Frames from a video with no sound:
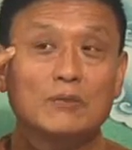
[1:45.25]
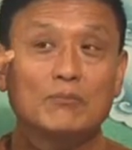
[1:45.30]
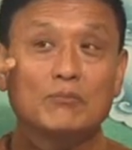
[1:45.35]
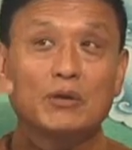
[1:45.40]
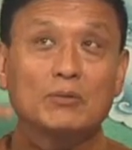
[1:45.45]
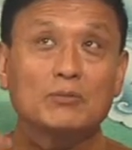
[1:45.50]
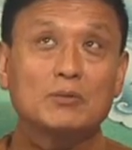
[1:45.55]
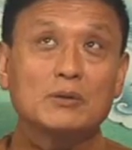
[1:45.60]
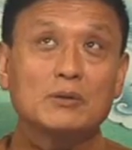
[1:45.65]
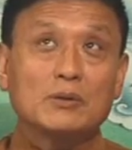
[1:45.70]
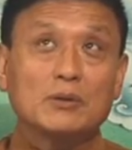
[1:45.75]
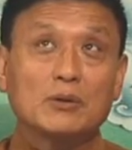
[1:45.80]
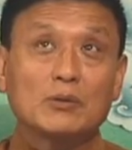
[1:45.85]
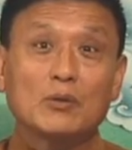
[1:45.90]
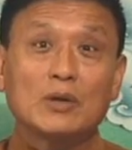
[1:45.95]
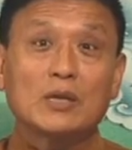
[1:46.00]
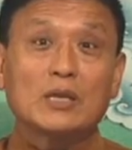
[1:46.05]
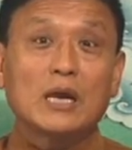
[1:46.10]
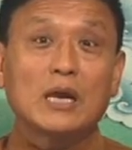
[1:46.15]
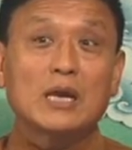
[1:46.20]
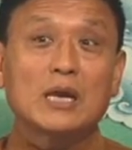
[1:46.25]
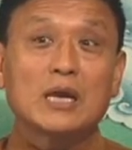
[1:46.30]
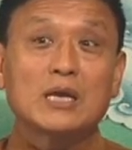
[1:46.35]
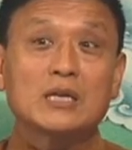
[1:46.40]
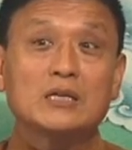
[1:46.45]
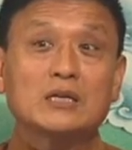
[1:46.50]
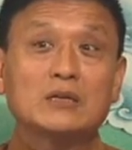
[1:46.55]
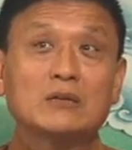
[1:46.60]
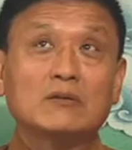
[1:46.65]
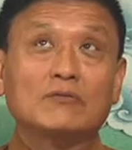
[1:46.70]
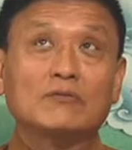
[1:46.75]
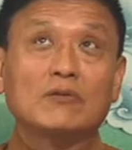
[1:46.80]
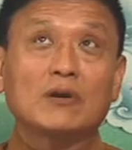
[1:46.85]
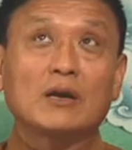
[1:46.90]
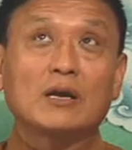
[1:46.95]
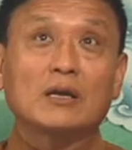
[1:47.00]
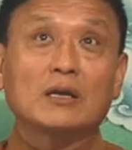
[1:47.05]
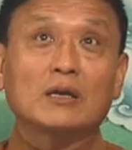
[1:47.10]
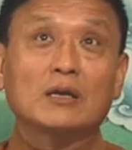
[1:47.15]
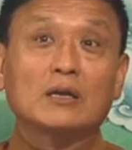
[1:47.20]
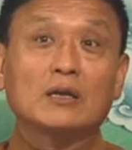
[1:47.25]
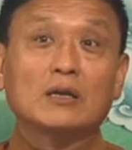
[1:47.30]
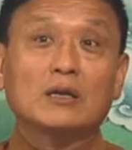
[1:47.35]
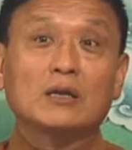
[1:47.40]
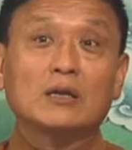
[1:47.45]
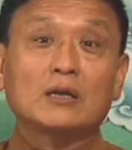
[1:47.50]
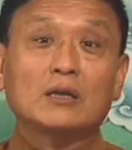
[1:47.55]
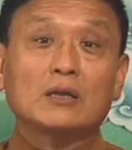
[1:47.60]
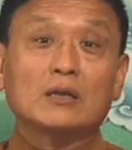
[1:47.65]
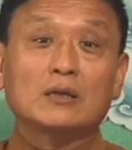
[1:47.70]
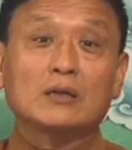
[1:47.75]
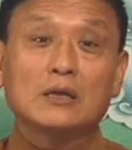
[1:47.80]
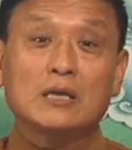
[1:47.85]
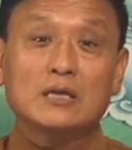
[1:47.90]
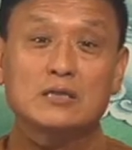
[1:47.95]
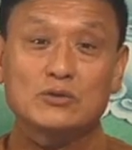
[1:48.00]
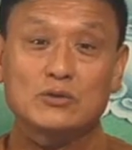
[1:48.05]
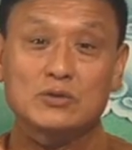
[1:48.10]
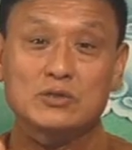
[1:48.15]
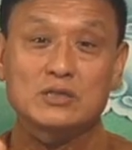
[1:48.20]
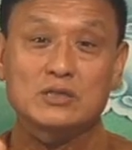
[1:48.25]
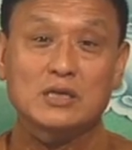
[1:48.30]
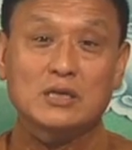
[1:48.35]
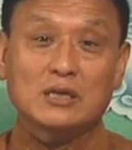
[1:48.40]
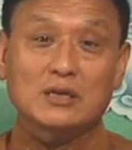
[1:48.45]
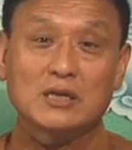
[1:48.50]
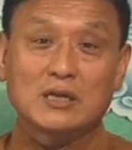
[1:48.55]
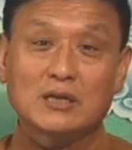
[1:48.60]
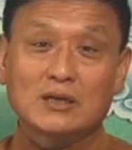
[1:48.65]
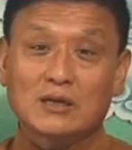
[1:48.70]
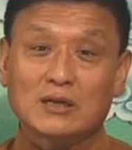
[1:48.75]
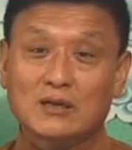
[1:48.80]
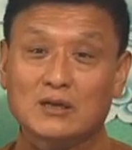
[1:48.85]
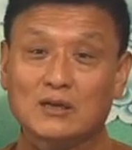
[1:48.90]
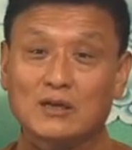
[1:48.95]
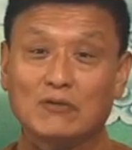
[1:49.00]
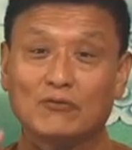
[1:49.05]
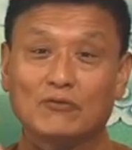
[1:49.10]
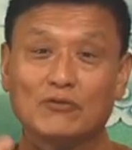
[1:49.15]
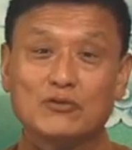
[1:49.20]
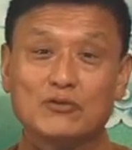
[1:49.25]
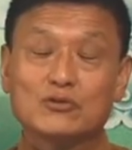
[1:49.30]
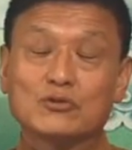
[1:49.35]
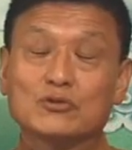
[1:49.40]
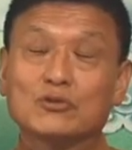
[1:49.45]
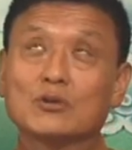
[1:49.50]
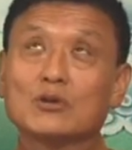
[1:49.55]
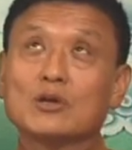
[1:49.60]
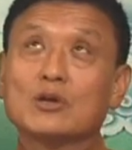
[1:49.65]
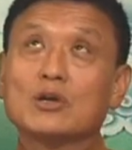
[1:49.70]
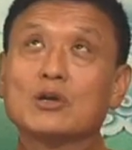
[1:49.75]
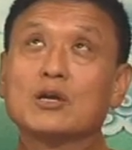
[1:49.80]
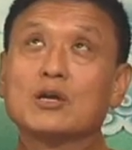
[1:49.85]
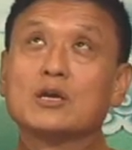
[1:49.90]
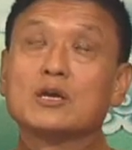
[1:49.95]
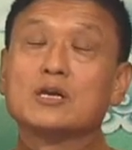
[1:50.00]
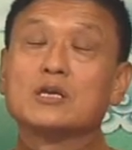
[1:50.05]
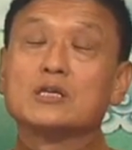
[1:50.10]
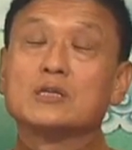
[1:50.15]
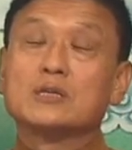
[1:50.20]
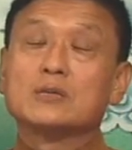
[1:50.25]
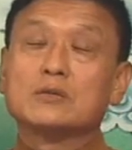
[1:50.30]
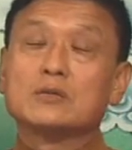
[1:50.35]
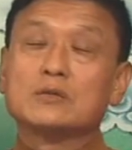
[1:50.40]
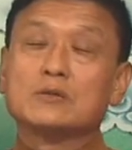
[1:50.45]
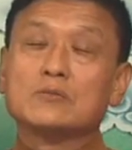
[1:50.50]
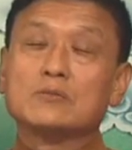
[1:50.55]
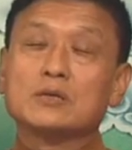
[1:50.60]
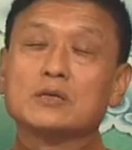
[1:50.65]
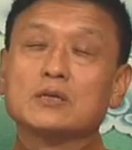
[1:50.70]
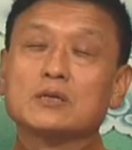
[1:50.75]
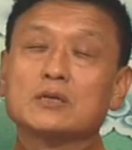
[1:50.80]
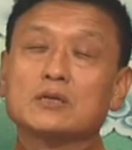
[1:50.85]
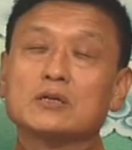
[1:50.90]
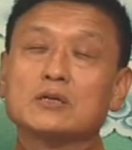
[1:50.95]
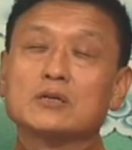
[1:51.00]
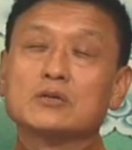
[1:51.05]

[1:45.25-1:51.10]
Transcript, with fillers: Maybe where I identify, as you're saying, like a confusion, it's me.